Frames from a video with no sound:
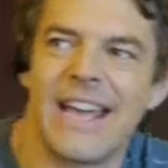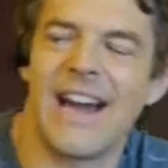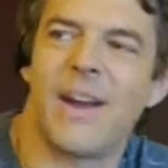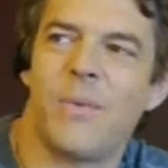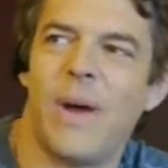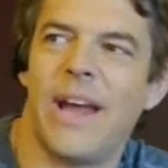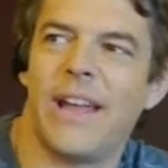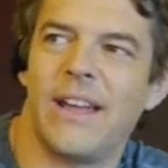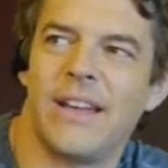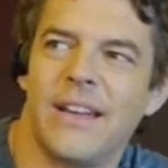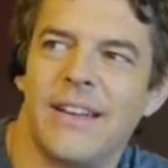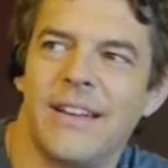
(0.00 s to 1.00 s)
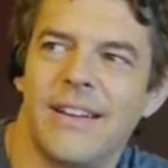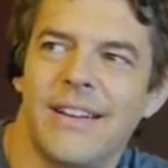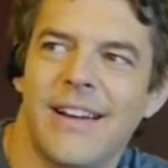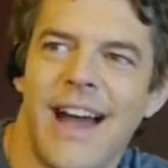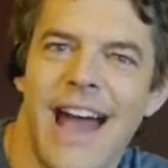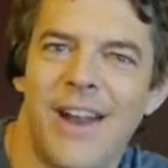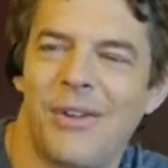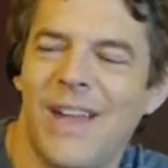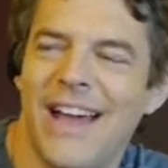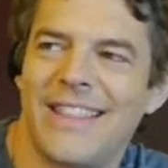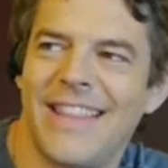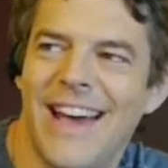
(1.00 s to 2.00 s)
It got away. I don't
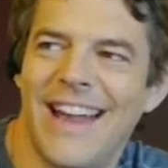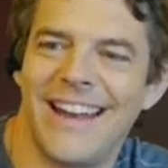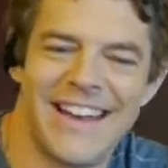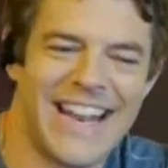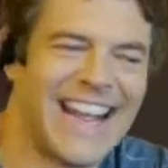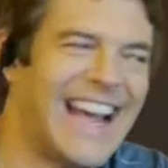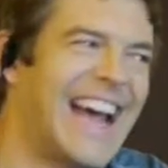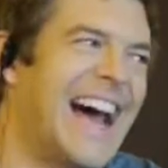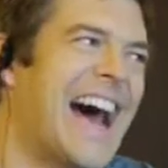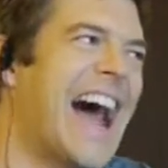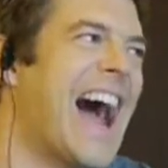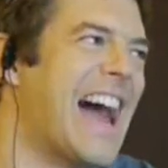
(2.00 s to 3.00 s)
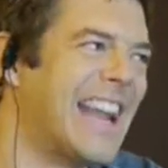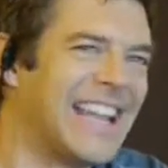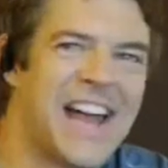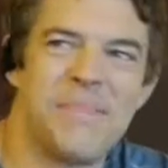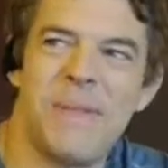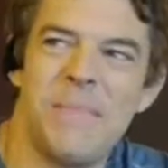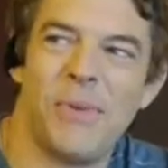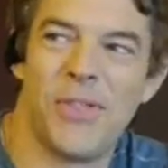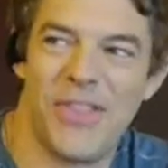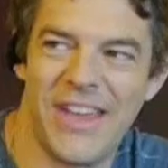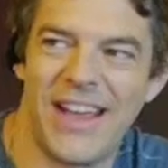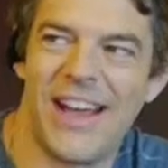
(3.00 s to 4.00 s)
like that. And a lot of people
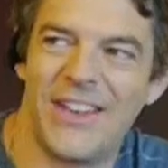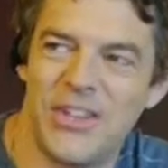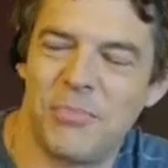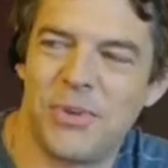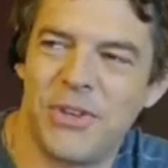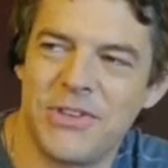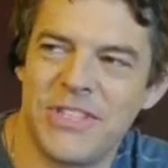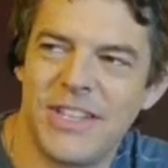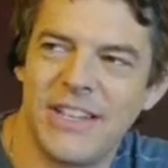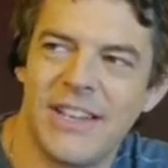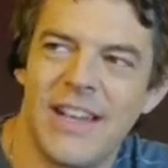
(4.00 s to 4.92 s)
think I do produce it.